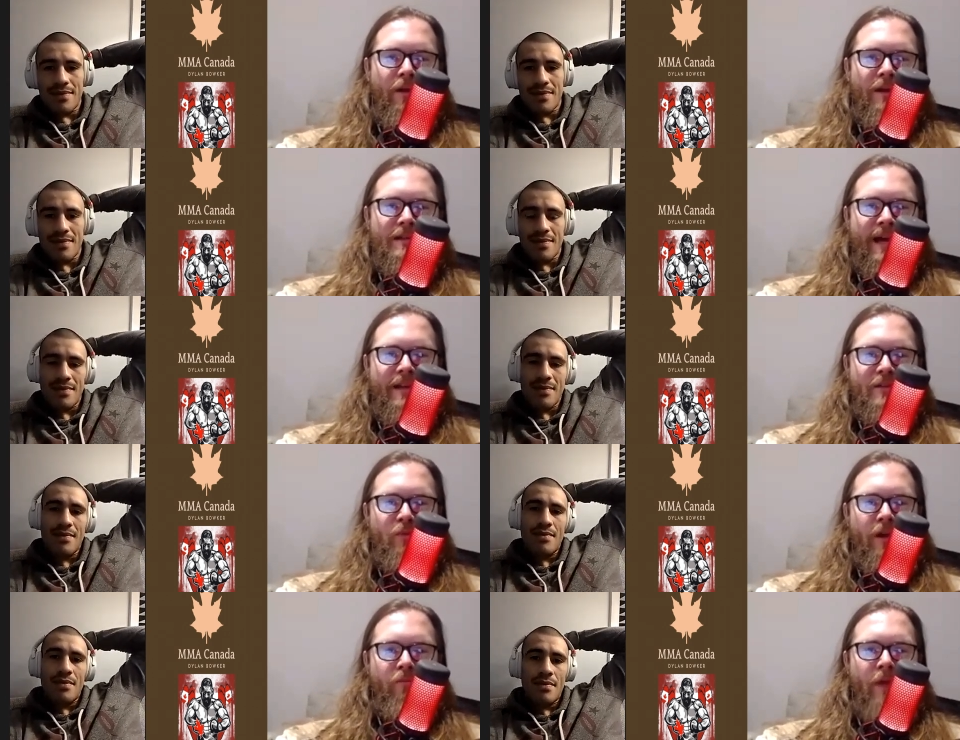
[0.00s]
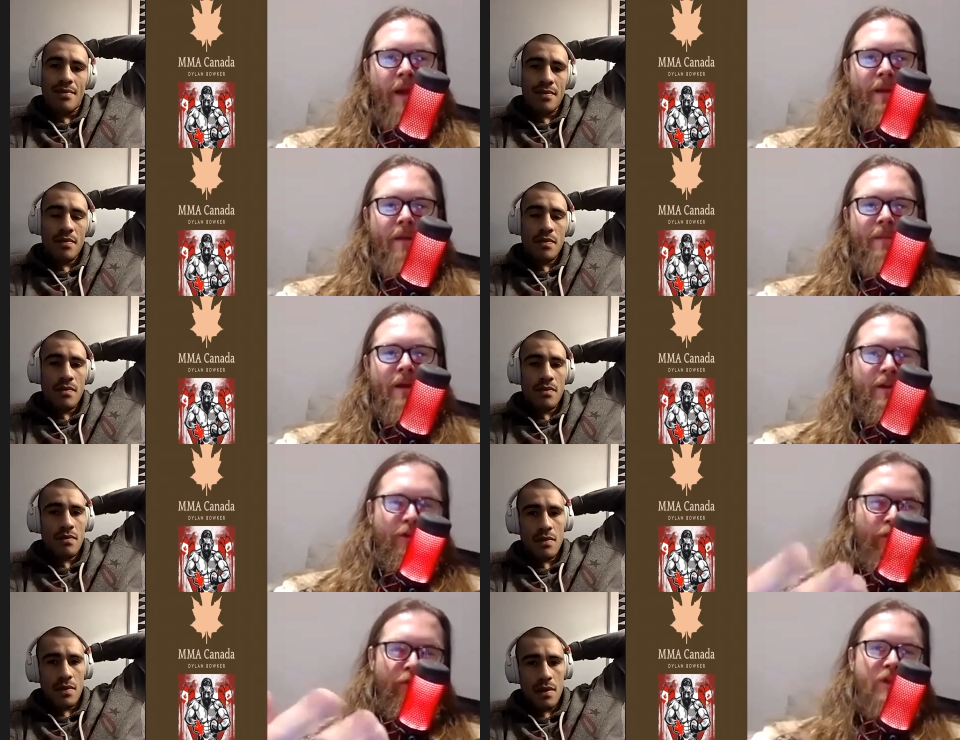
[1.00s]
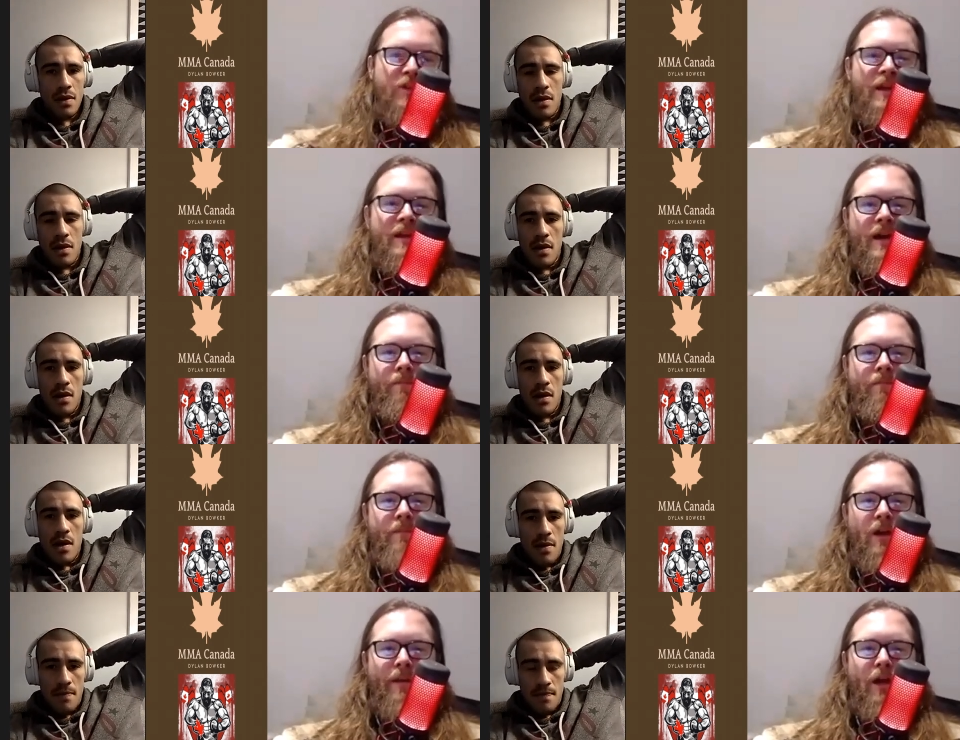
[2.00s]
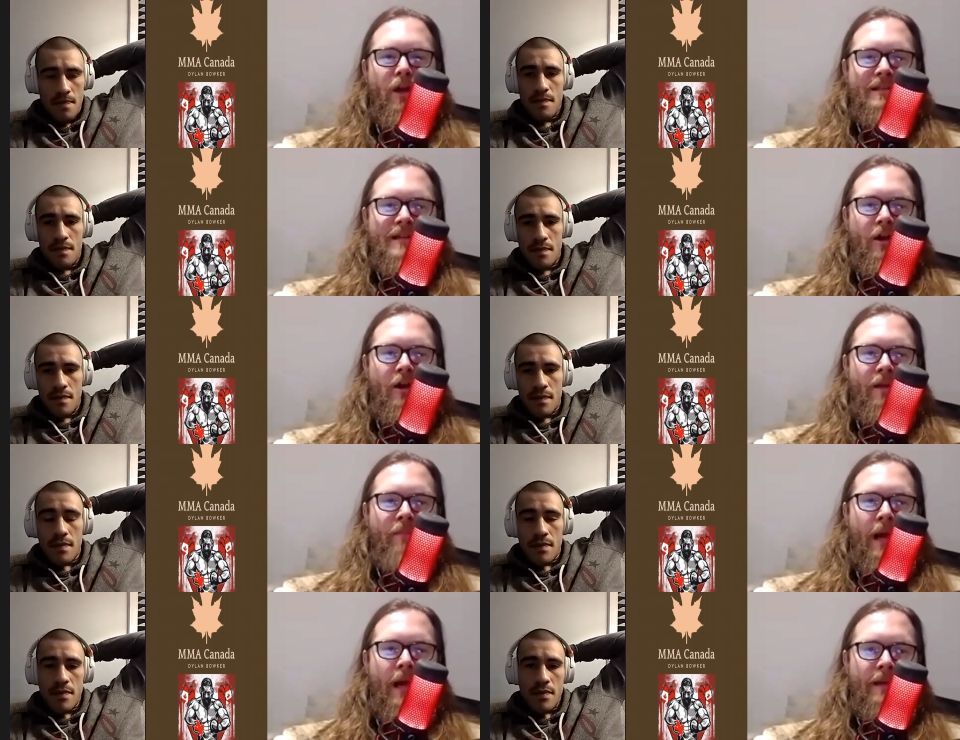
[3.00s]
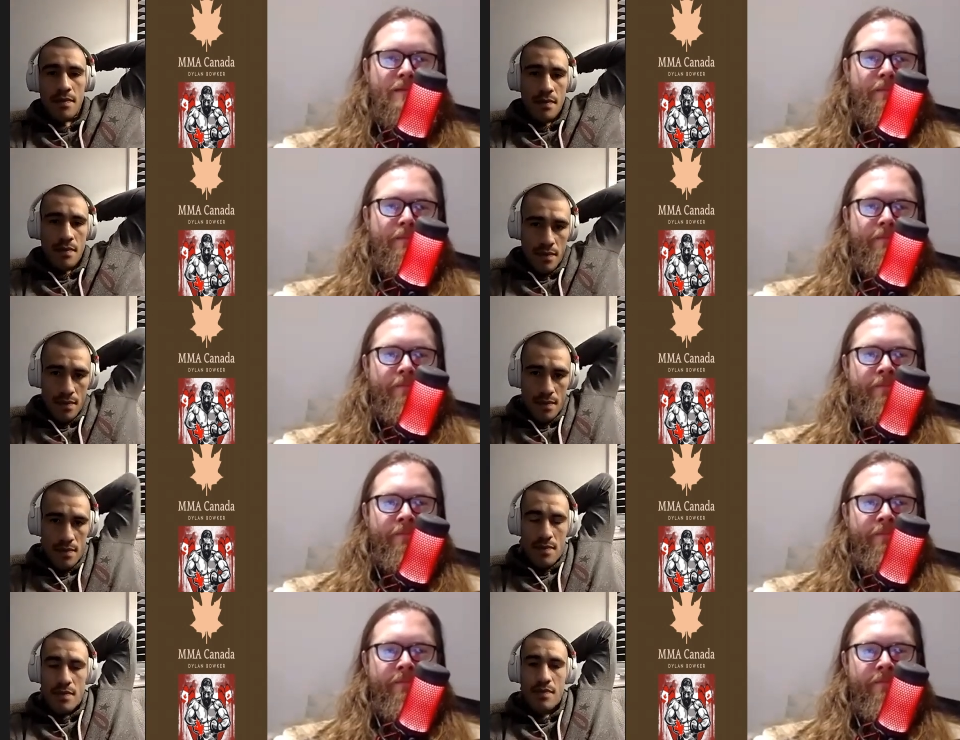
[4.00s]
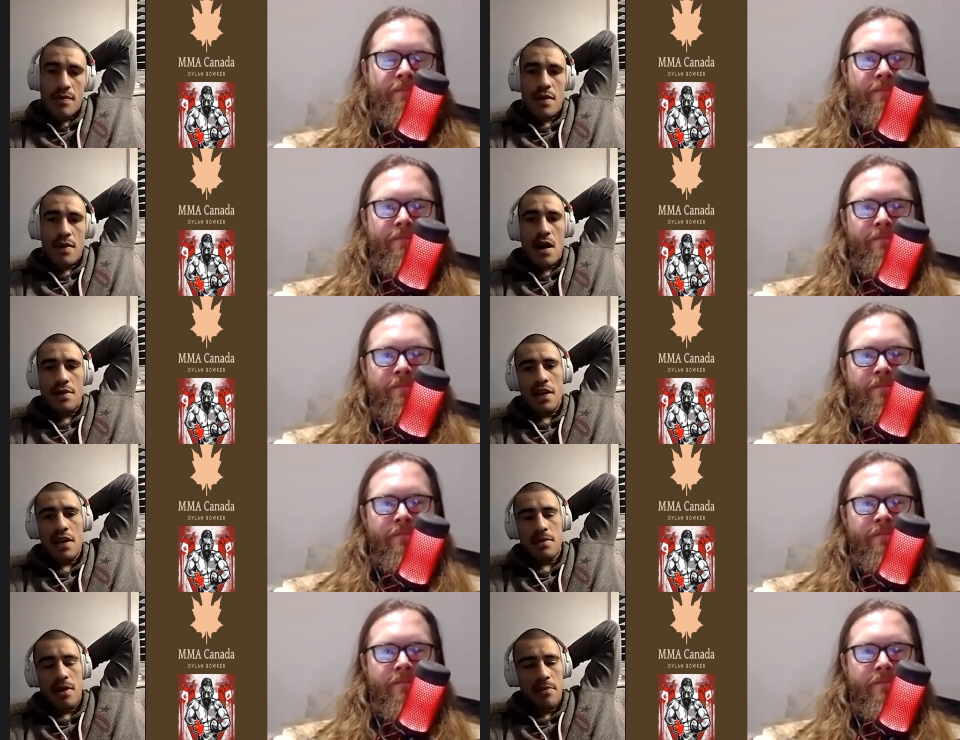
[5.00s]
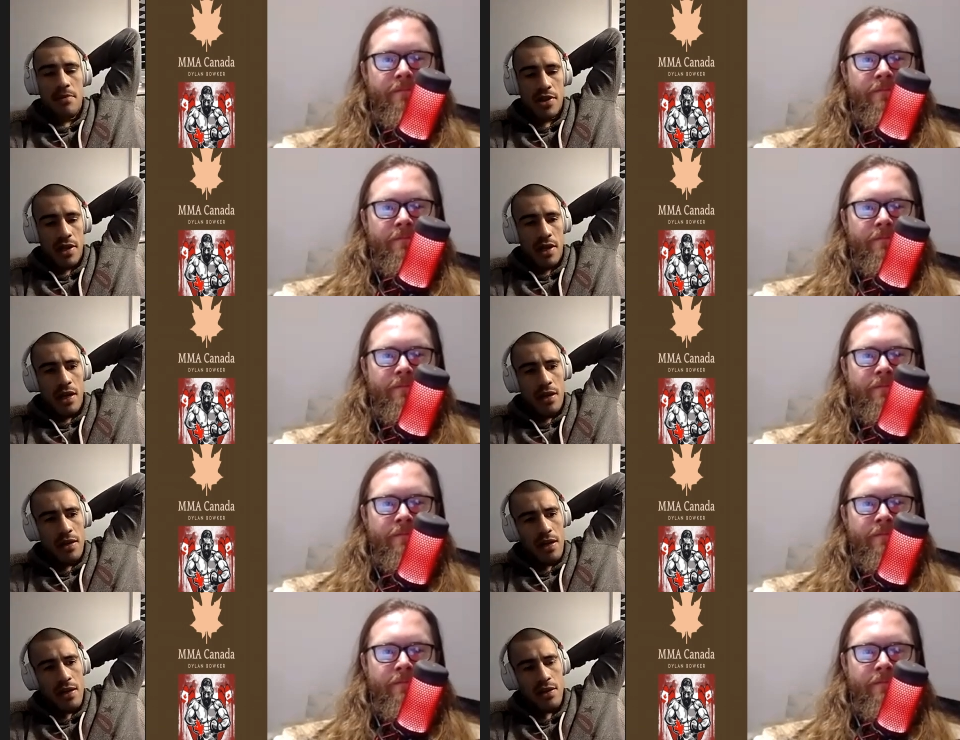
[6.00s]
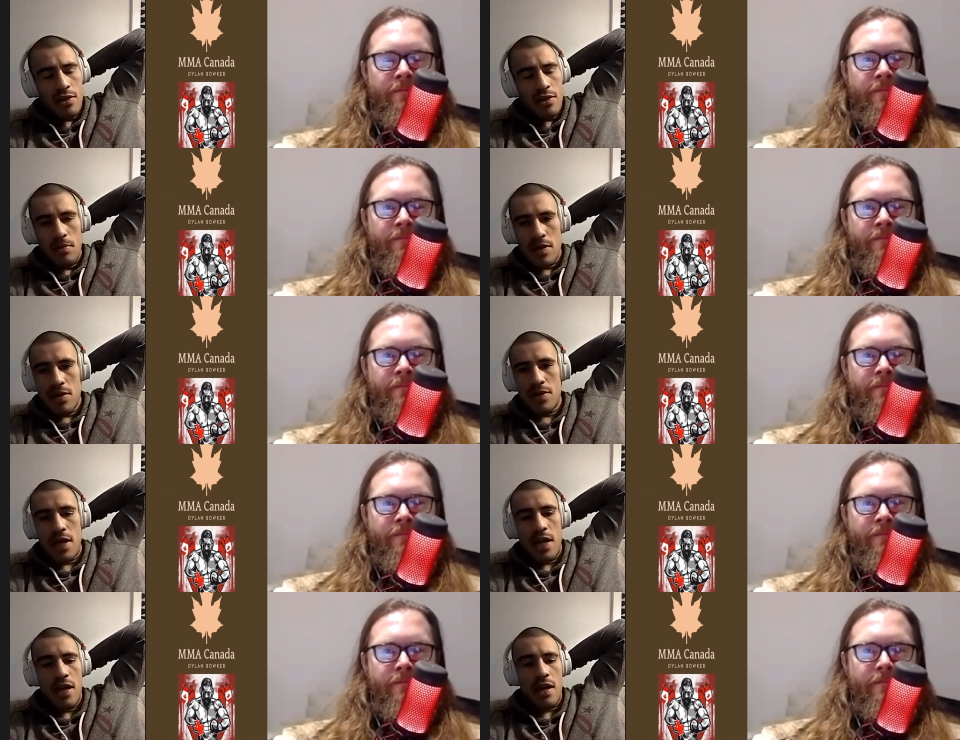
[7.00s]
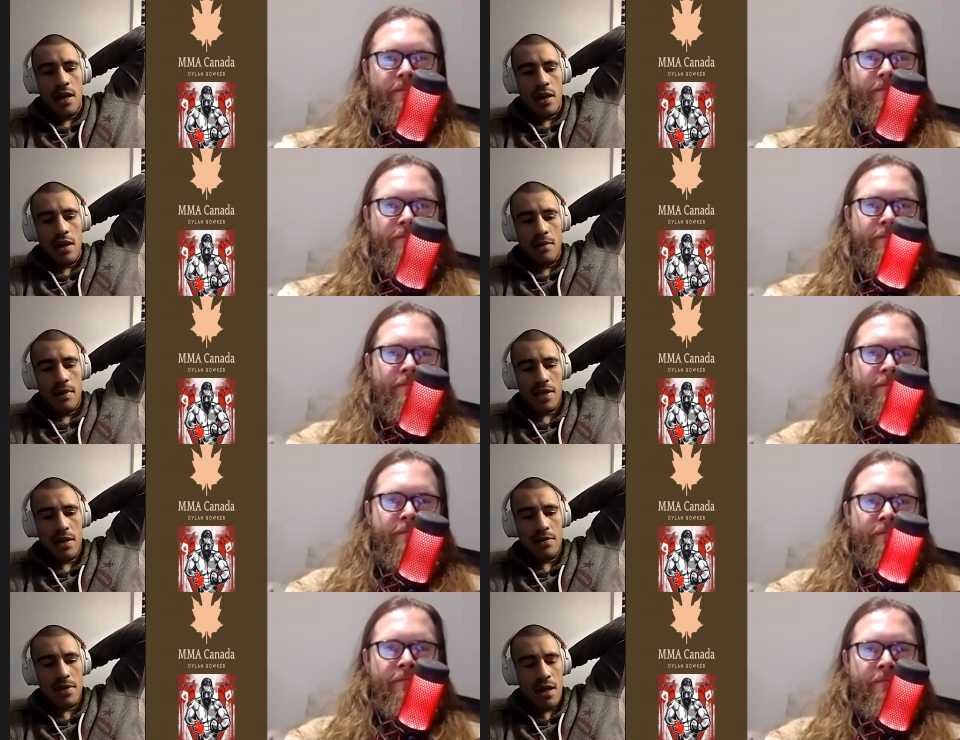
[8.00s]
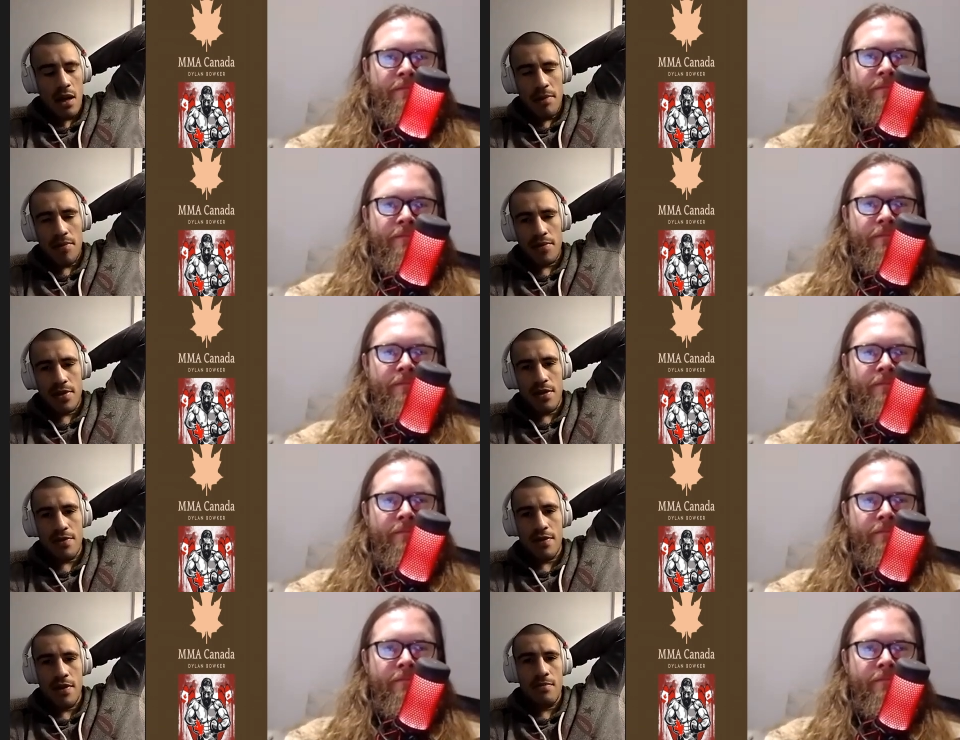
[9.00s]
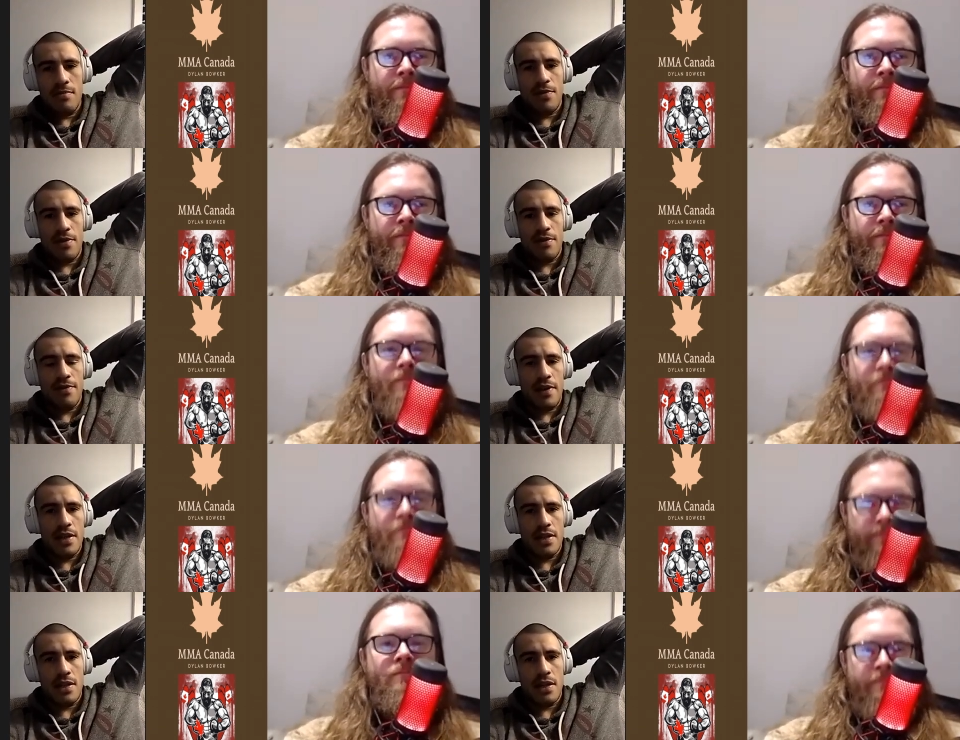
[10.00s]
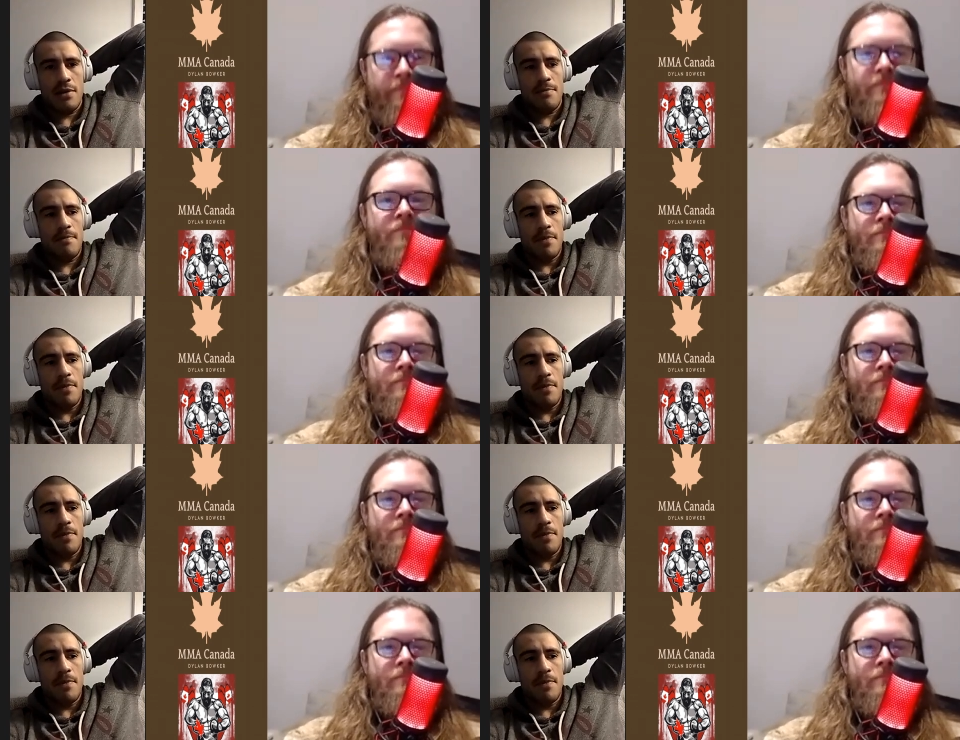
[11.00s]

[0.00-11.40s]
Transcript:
Speaker 1: thought you wanted to add as we're wrapping up here. I do appreciate you, uh, you coming on and talking, Alex.
Speaker 2: Yeah, uh, thanks, man. I Appreciate it. And uh, there's so much to say. Uh, like I said, I'm staying a bit reserved before the fight. Um,